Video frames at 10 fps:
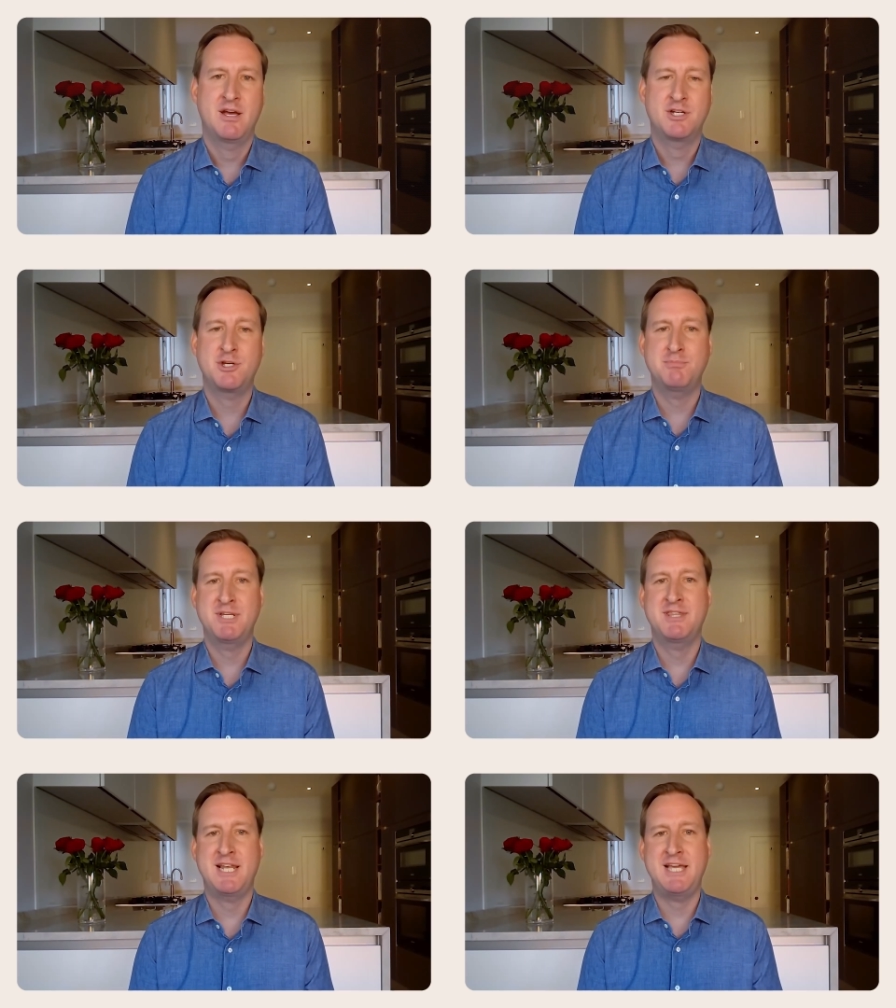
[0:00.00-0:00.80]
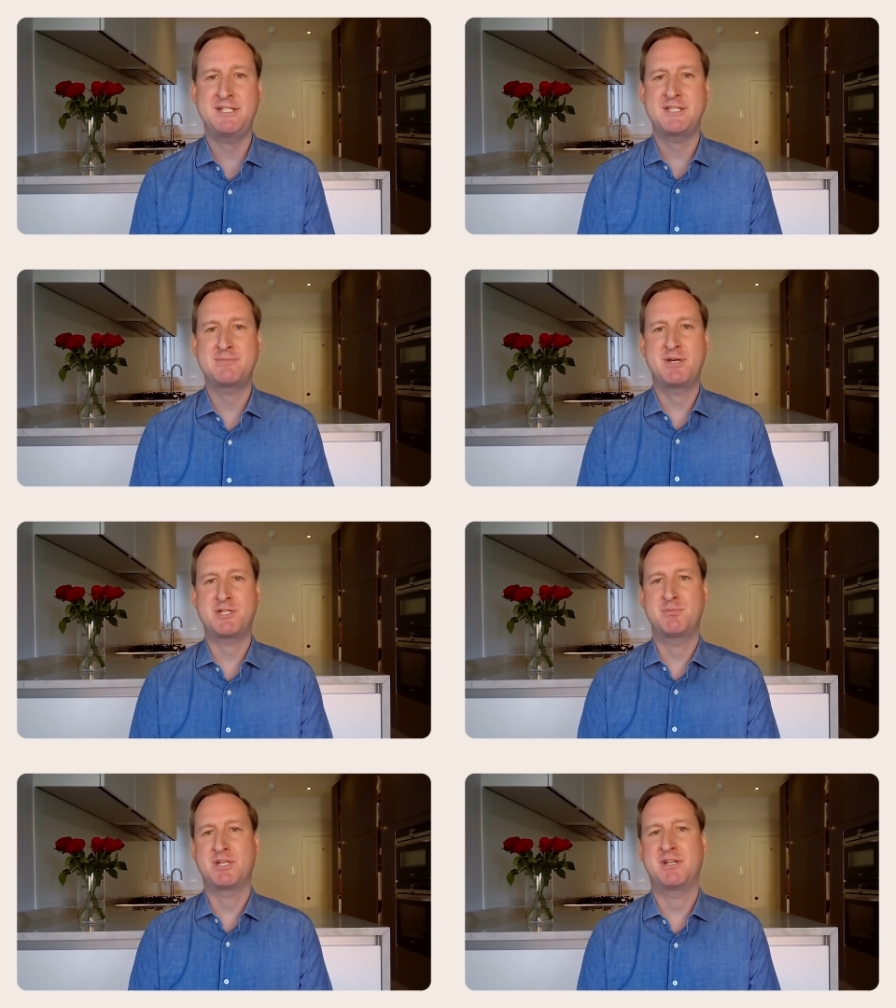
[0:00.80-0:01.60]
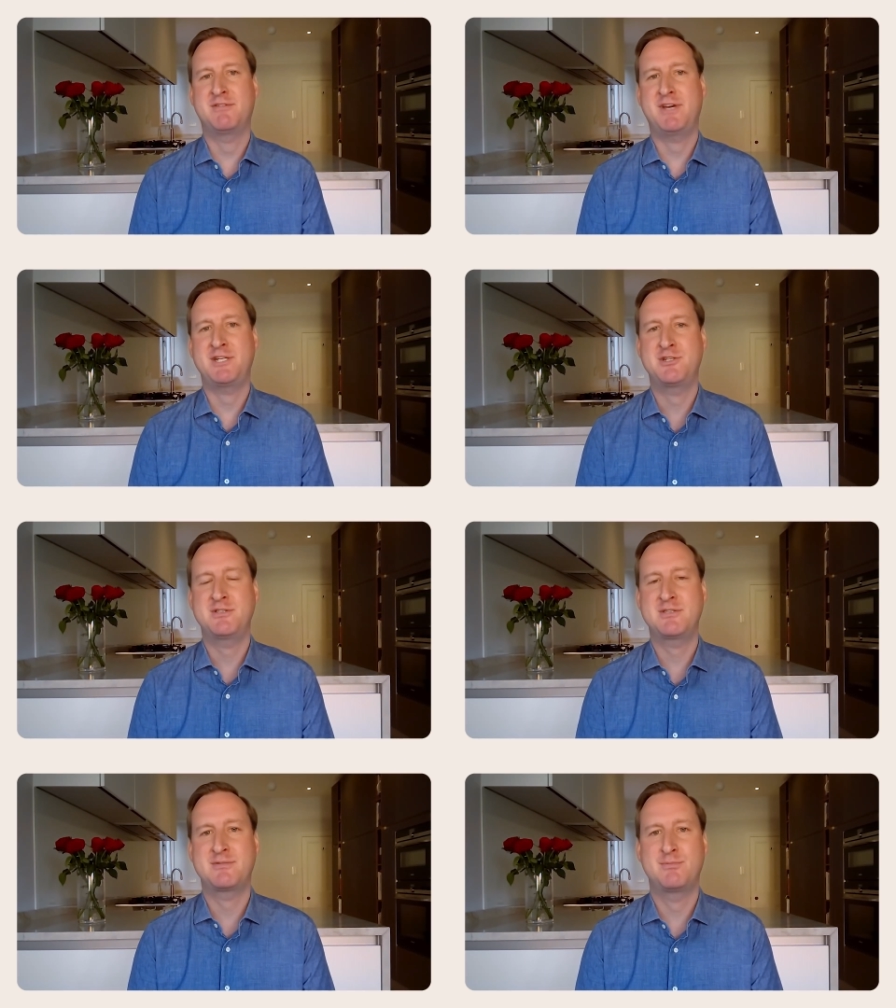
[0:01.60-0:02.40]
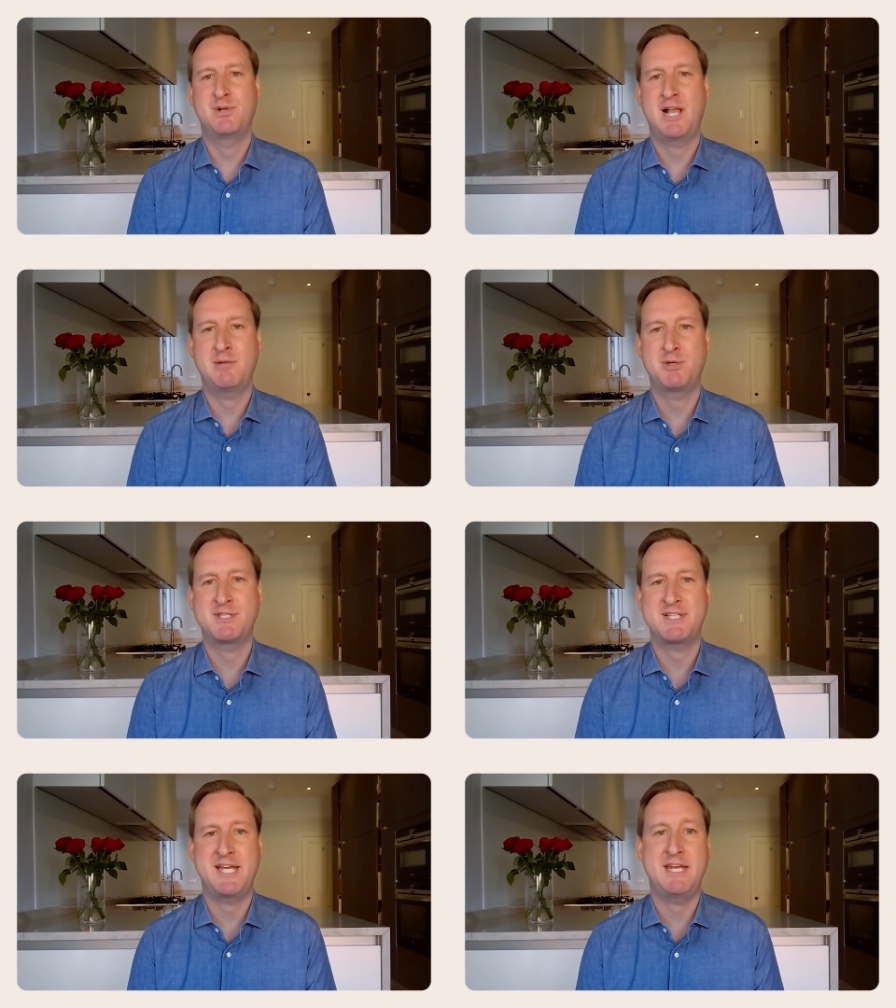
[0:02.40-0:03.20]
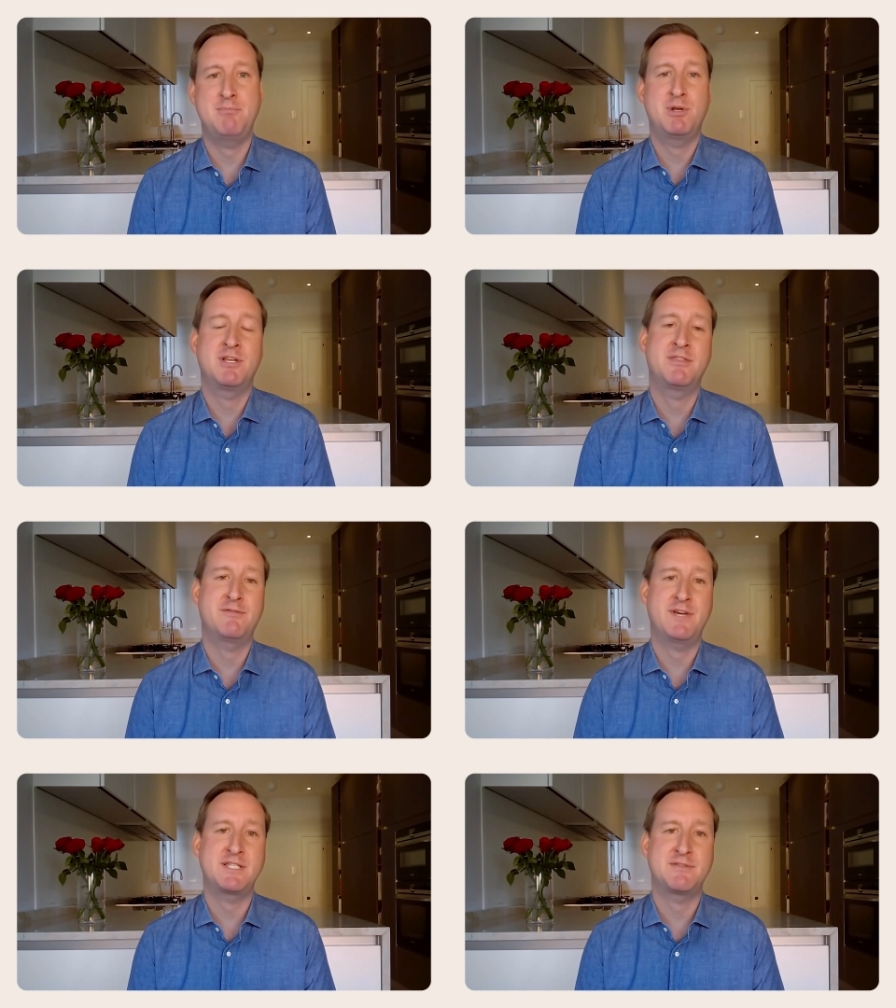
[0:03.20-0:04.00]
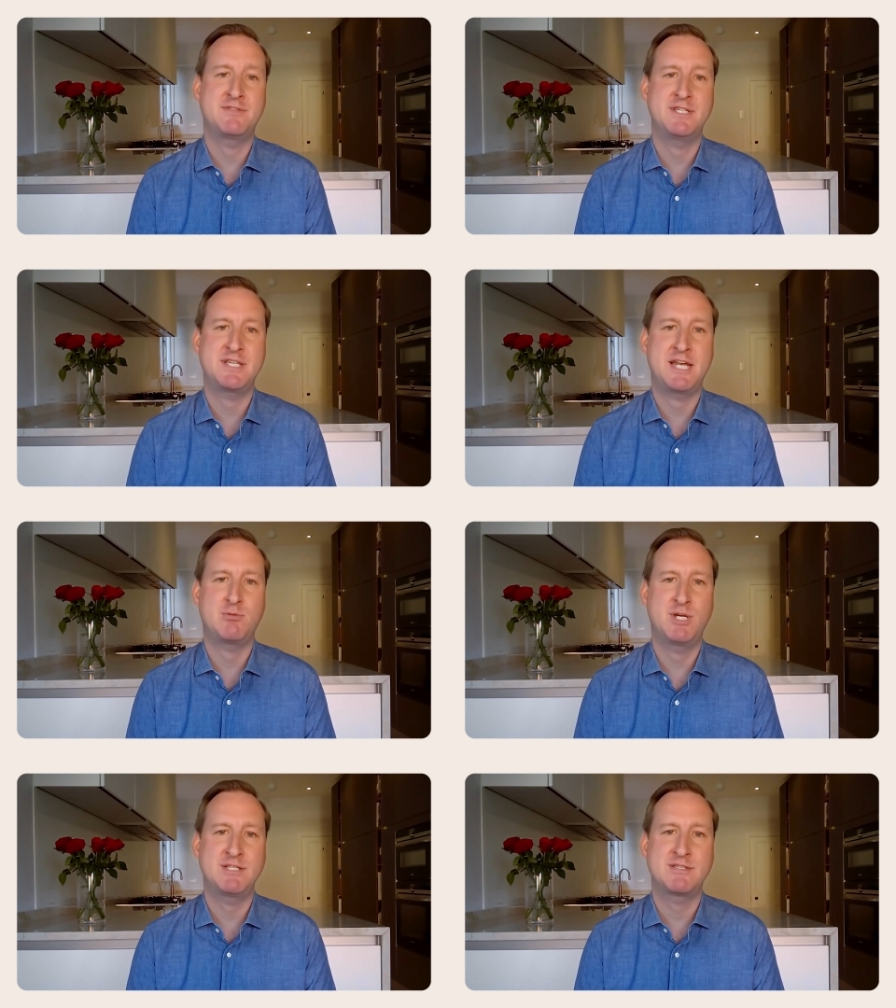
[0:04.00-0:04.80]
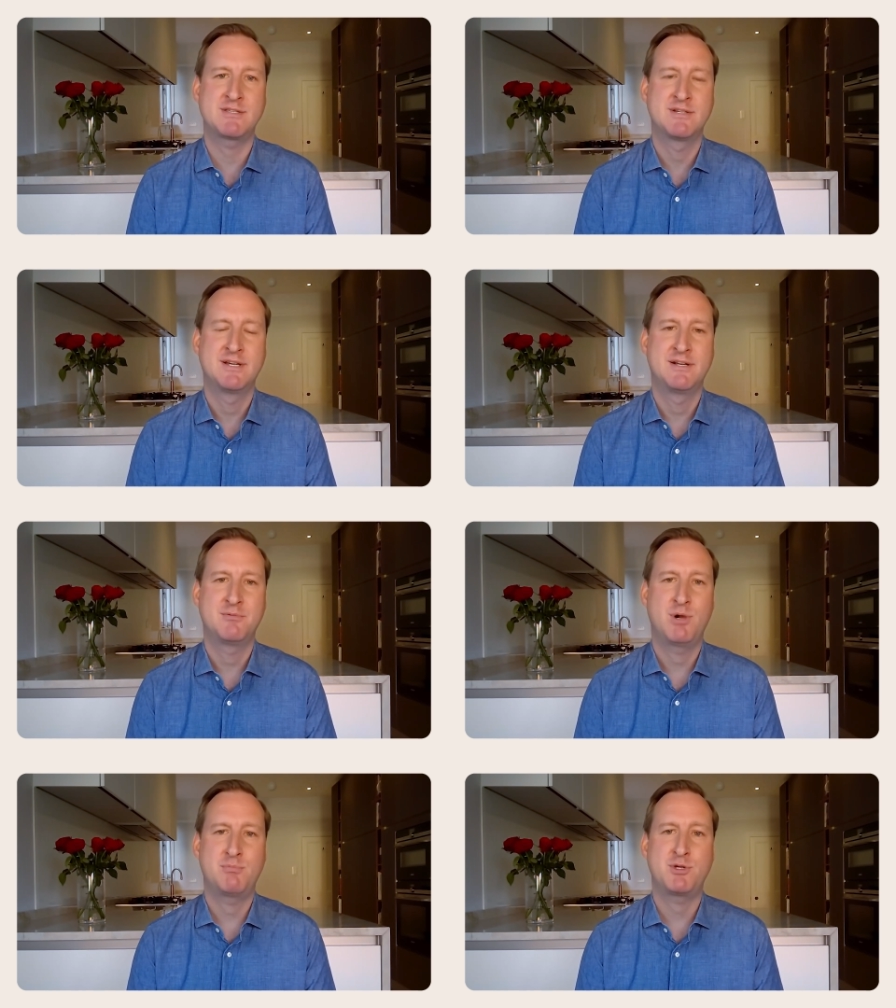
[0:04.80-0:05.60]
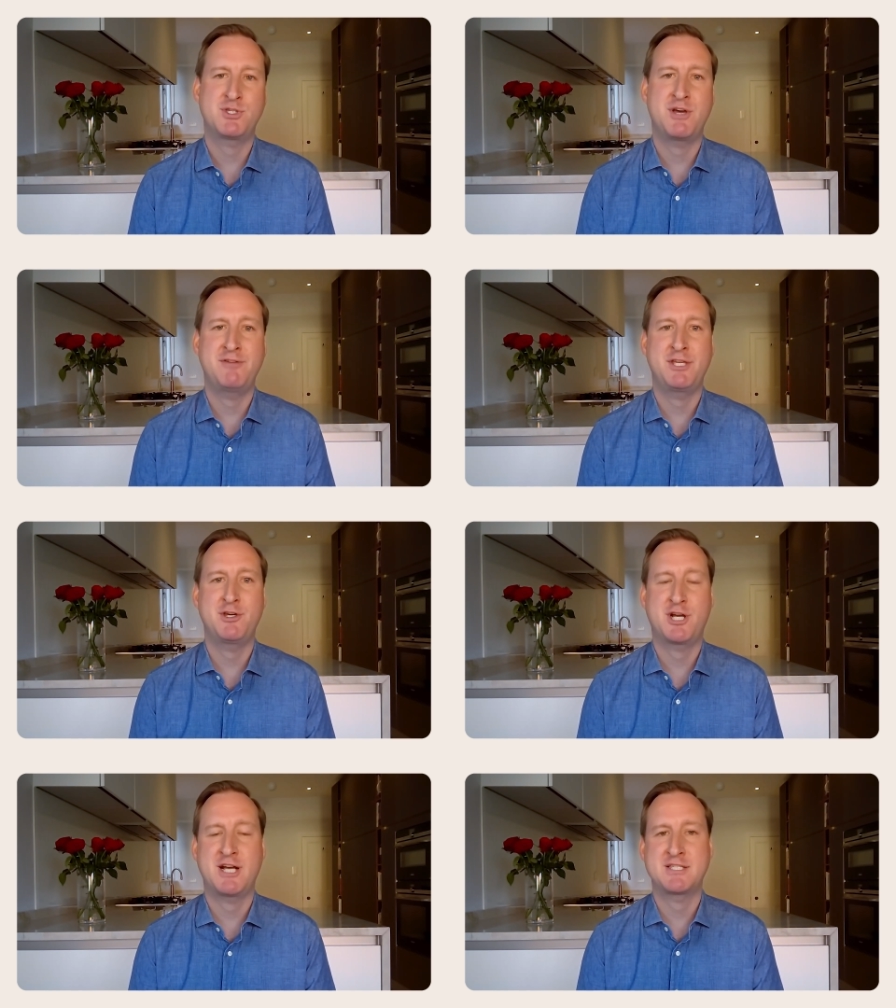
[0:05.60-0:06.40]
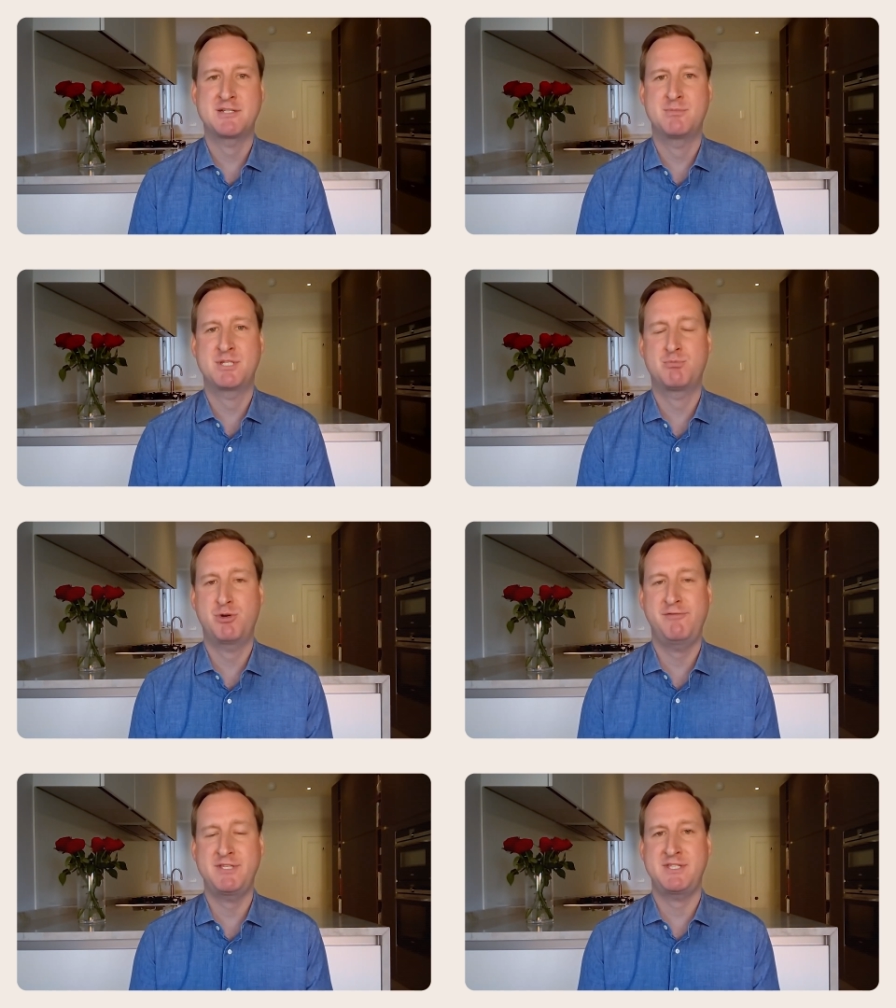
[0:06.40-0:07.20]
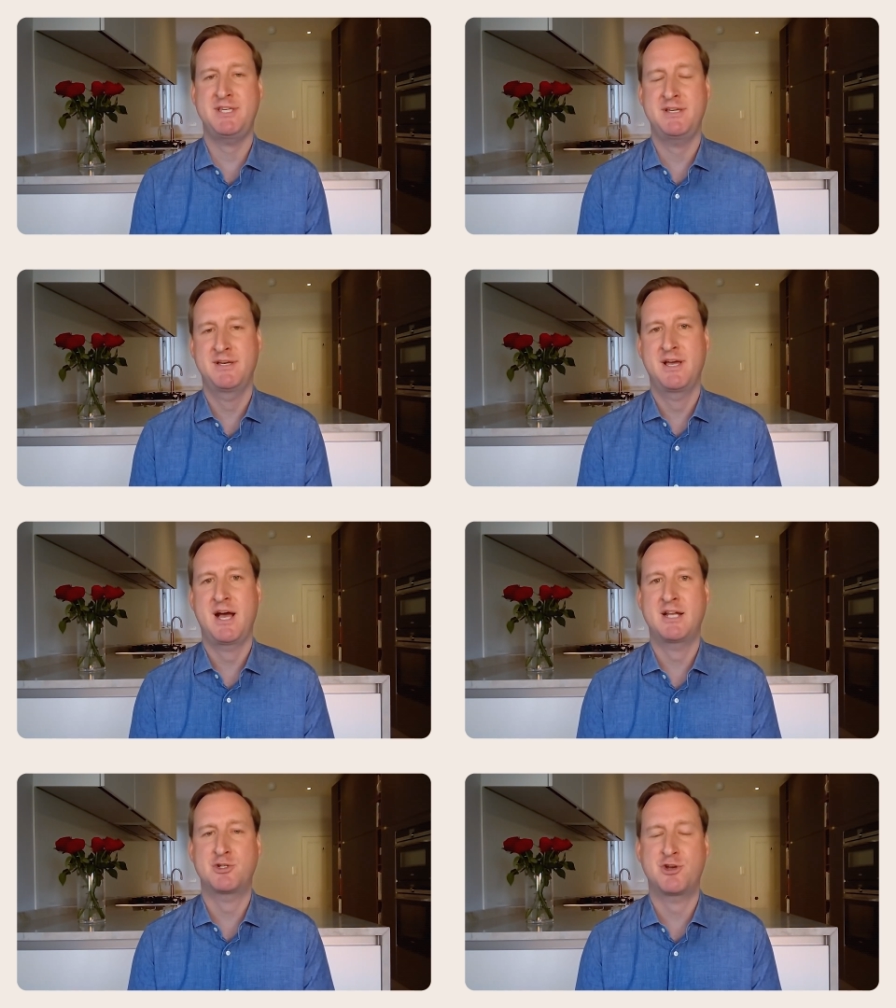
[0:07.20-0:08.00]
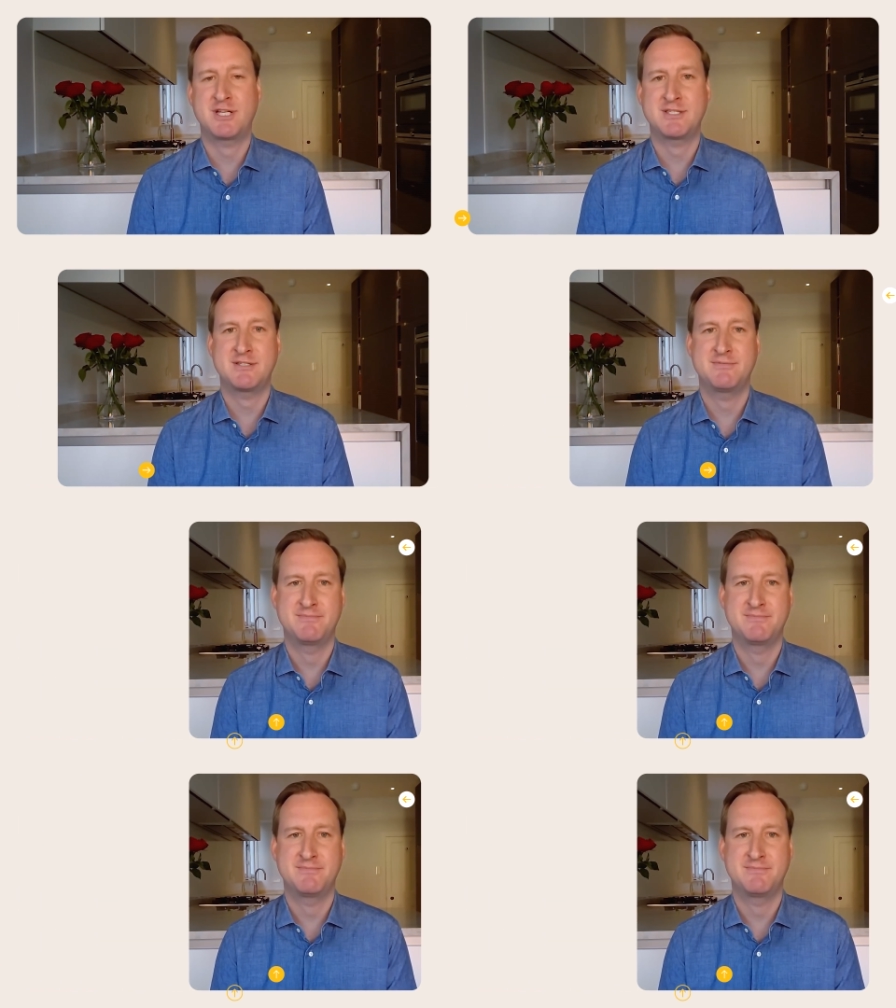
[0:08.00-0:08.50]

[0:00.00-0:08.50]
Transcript: Adopting the latest measurement innovations will help you stay nimble in the face of these headwinds while preserving your customers' privacy and trust.